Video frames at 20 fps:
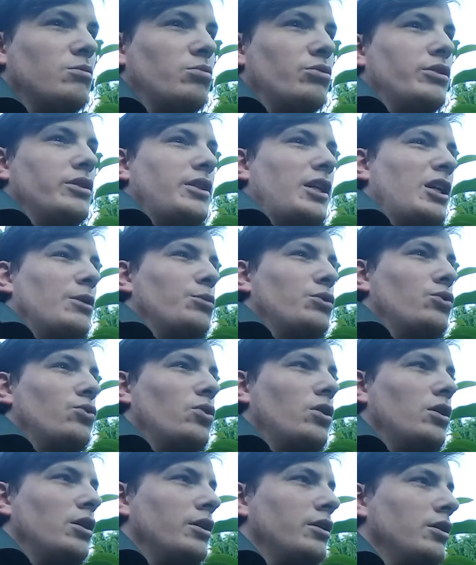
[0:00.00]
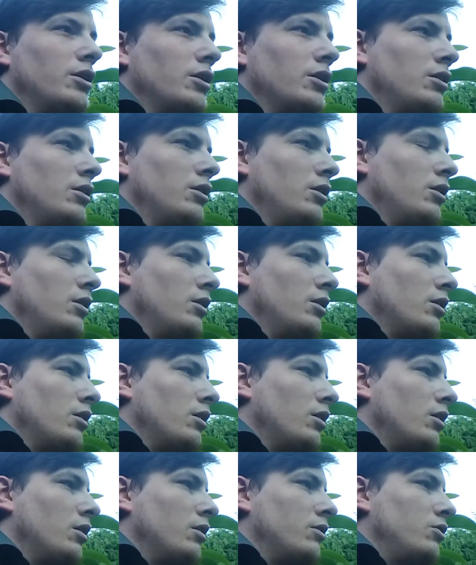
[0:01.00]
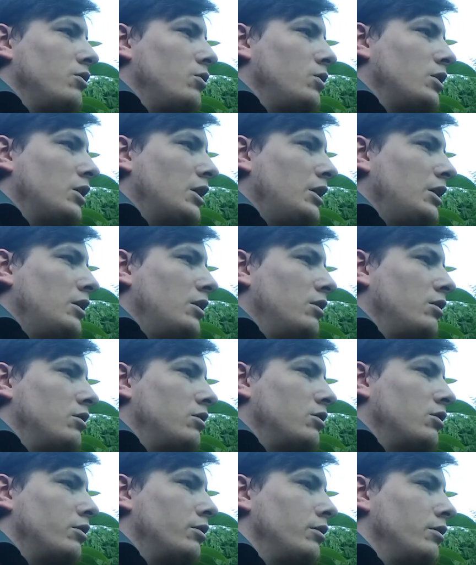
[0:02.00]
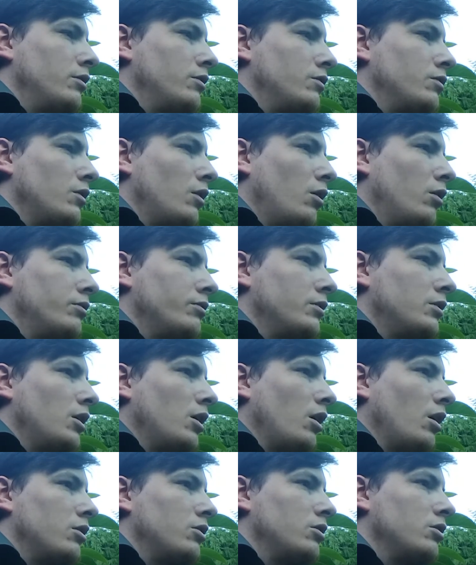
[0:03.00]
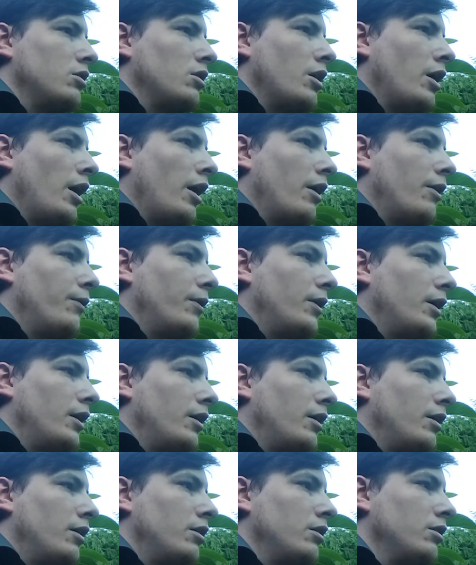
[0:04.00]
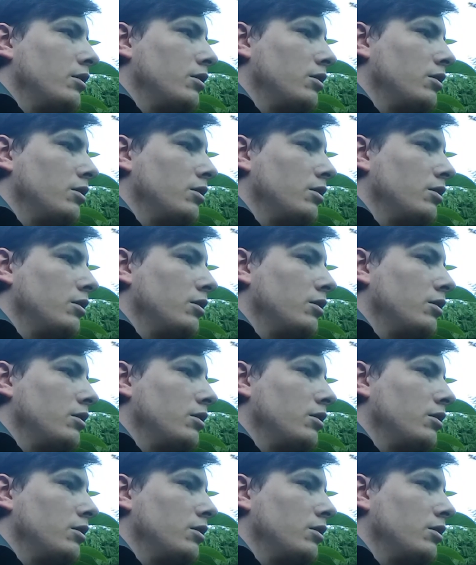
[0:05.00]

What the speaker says: pretty damn all right. New Zealand have offered us their